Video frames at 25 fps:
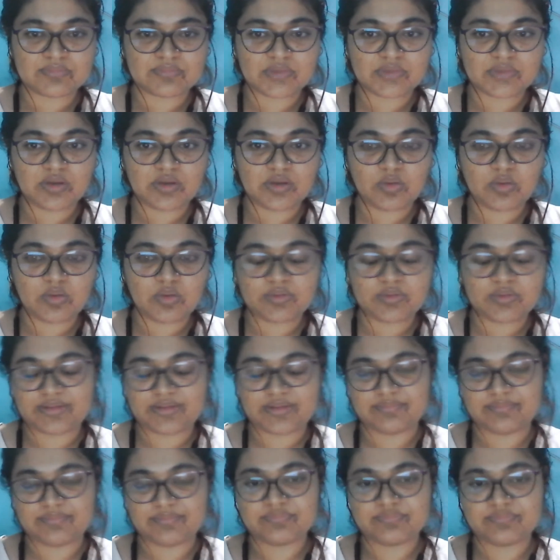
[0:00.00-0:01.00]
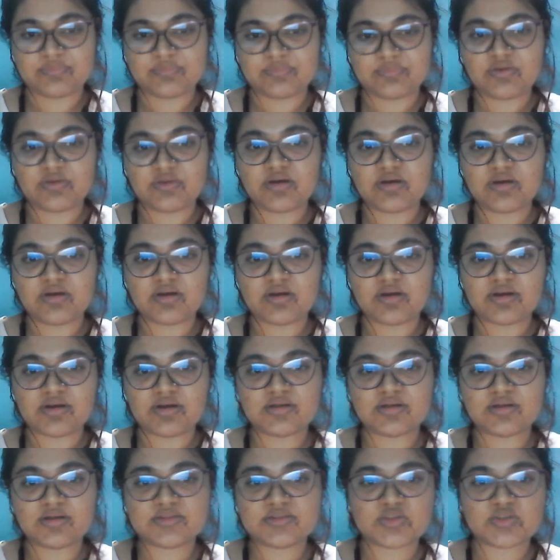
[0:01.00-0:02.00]
Okay.
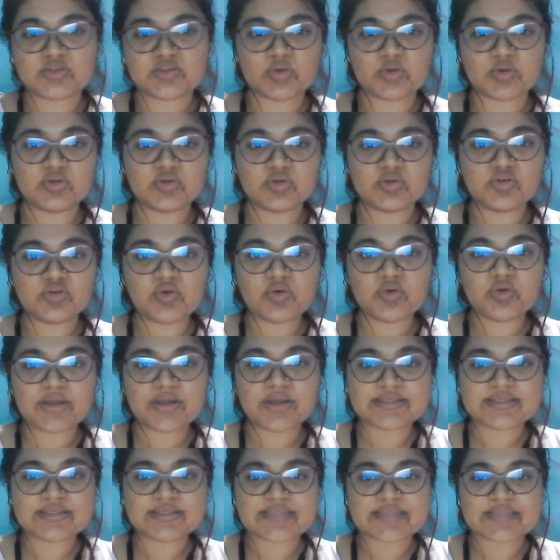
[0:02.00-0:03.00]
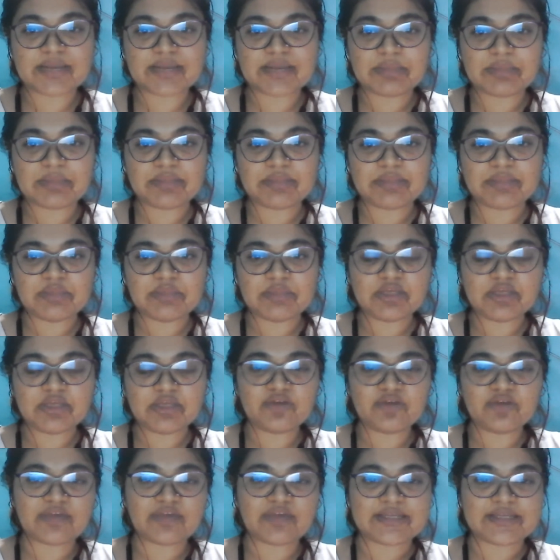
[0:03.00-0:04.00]
So, do you understand by the meaning of
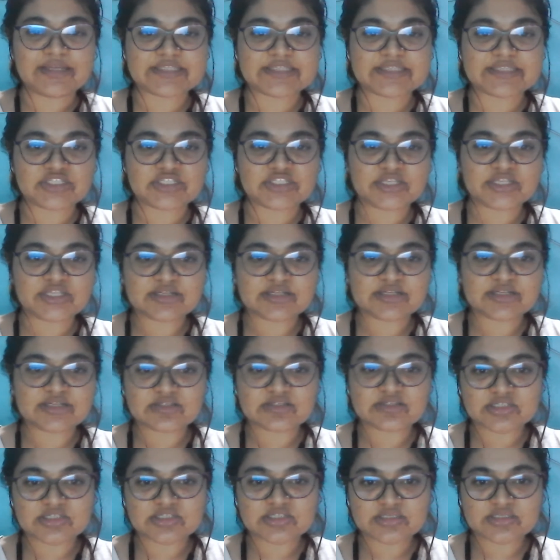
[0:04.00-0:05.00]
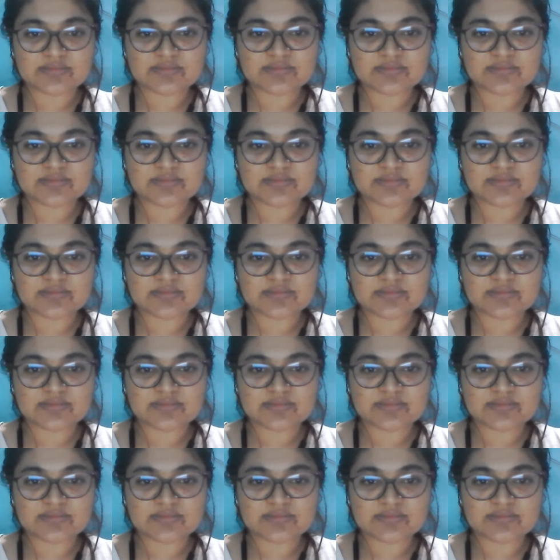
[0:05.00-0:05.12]
ionization energies?